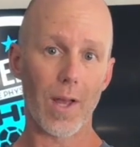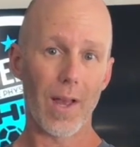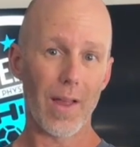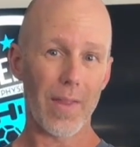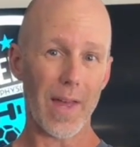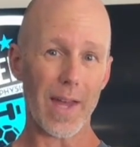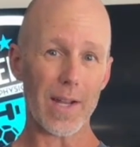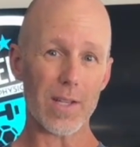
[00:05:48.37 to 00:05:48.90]

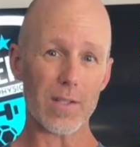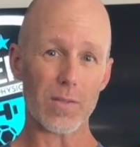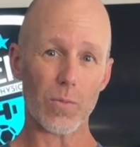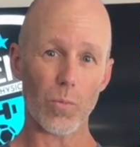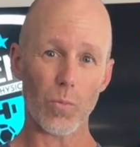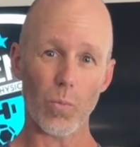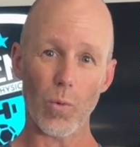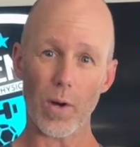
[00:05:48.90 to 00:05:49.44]
That is
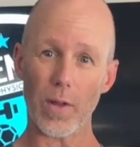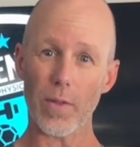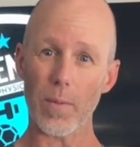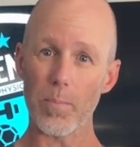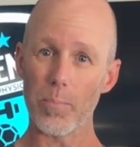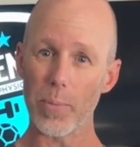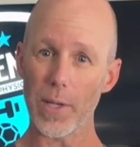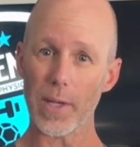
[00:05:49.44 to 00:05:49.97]
one of the
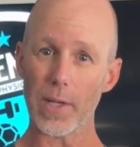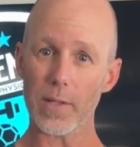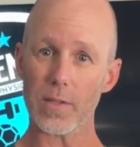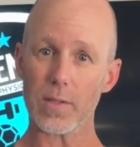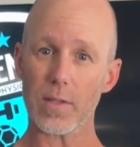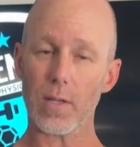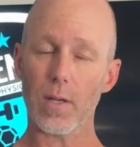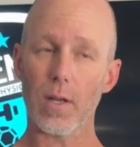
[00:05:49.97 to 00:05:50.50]

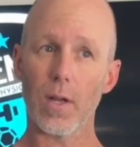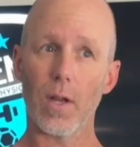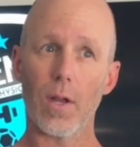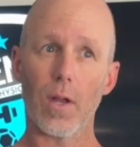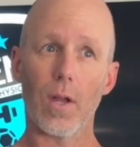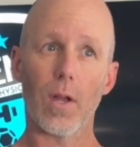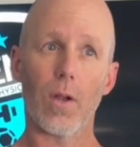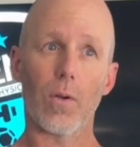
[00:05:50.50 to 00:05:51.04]
biggest
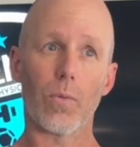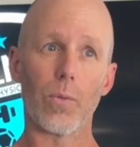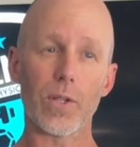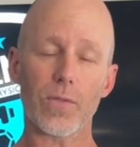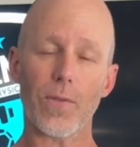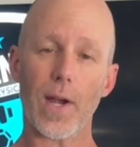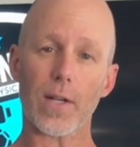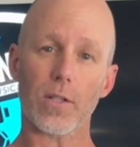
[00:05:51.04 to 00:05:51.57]
risk
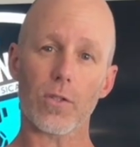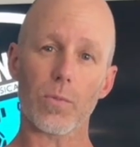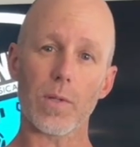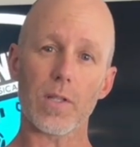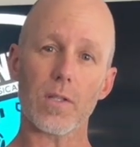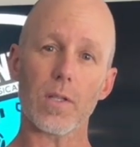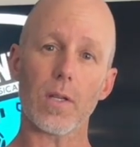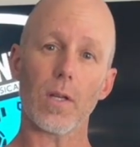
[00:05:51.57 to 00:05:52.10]
factors we
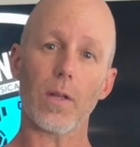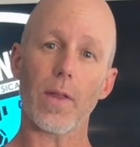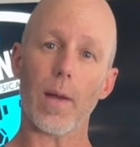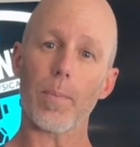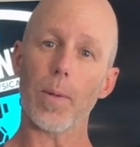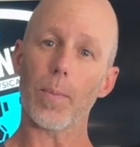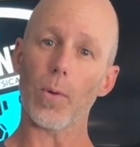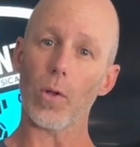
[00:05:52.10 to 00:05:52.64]
see, that
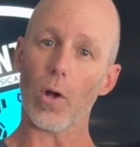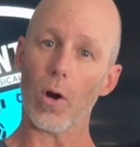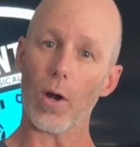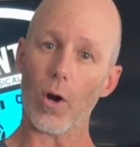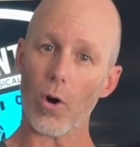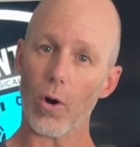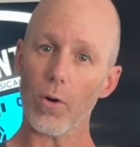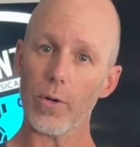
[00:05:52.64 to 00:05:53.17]
people
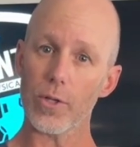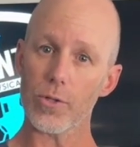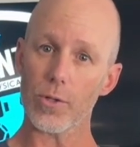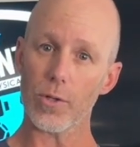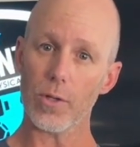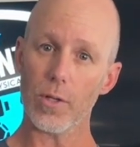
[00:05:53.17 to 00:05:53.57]
are injured